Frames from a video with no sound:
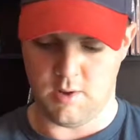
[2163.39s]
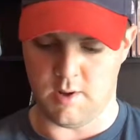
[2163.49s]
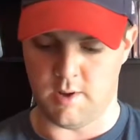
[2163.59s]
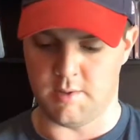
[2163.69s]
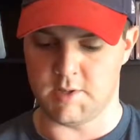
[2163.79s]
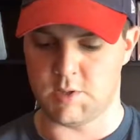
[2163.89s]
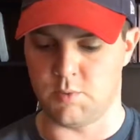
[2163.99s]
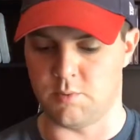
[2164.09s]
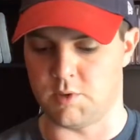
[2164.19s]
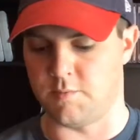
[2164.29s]
And this
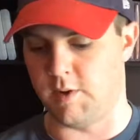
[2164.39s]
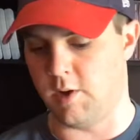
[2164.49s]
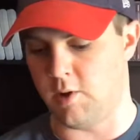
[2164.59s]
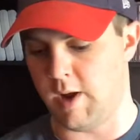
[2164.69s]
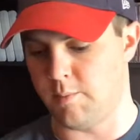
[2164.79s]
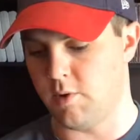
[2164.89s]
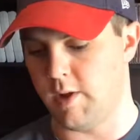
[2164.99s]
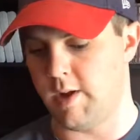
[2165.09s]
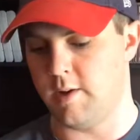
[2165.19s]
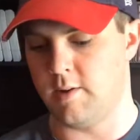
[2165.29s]
one was video game
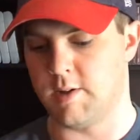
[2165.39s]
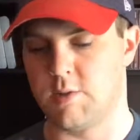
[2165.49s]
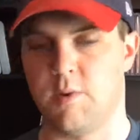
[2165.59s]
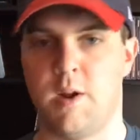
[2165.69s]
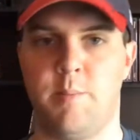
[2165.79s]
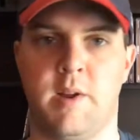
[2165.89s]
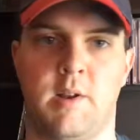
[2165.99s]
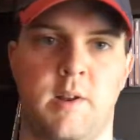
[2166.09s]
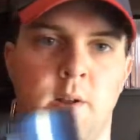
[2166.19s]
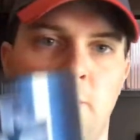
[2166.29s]
related, that's why I
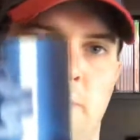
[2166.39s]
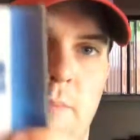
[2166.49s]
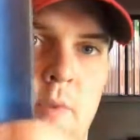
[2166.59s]
picked it up.